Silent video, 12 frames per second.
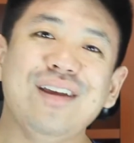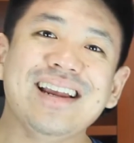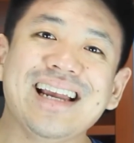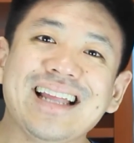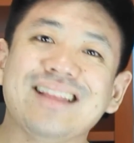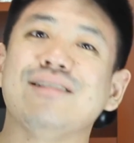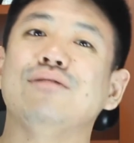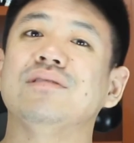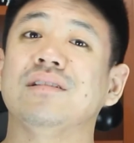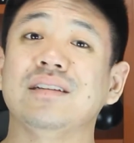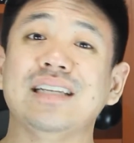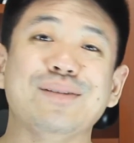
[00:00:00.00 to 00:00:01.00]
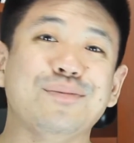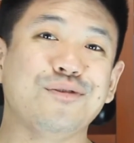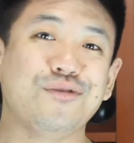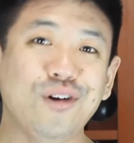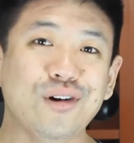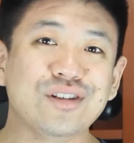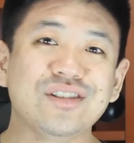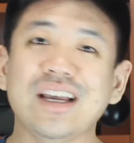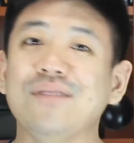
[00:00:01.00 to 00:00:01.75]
you can get those on the table first,